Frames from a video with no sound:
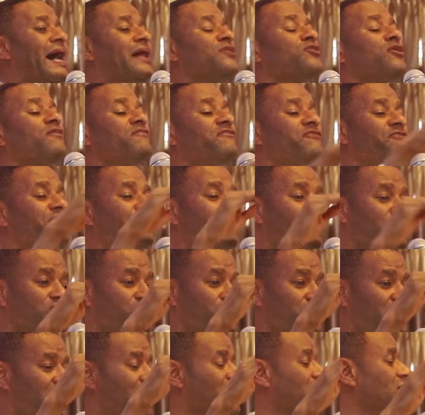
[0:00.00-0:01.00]
And
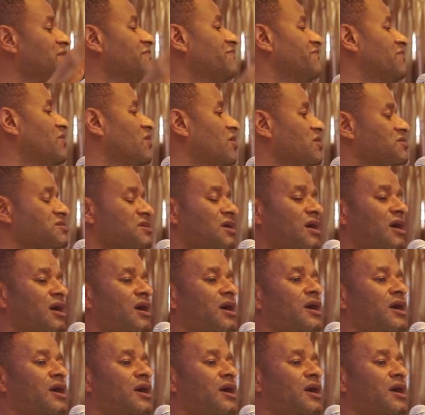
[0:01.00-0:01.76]
unfortunately for us,